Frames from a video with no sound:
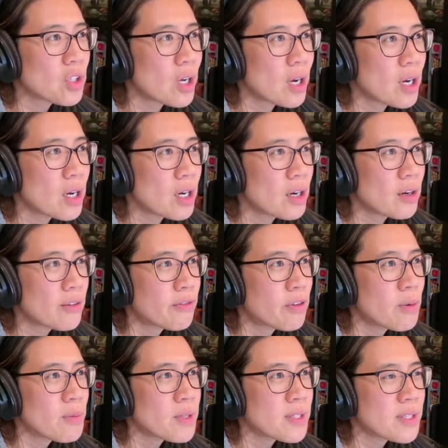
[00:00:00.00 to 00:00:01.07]

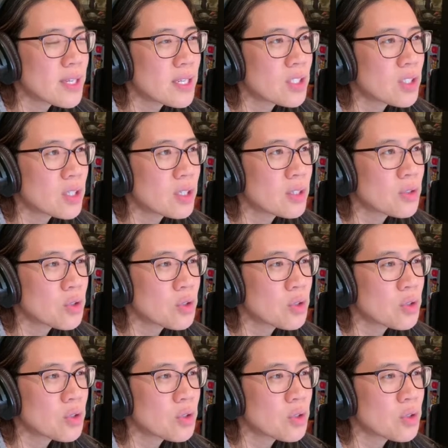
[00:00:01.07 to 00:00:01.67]
from the centre